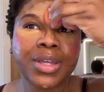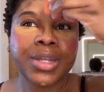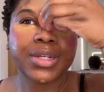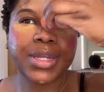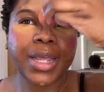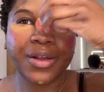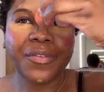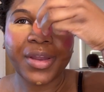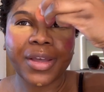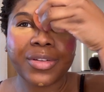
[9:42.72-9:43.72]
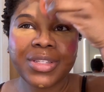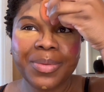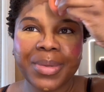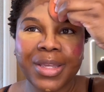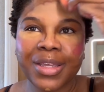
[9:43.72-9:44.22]
date around to
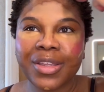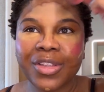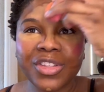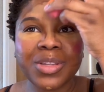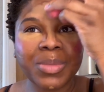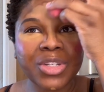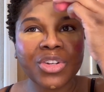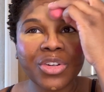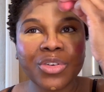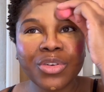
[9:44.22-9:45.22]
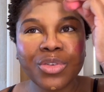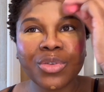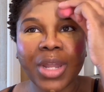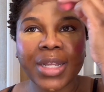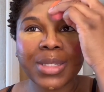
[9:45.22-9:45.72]
meet your crew,
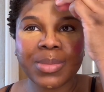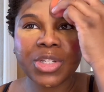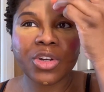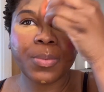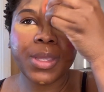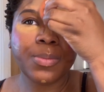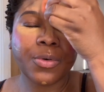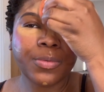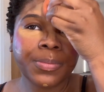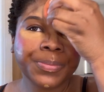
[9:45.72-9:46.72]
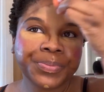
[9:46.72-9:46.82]
like to meet your people.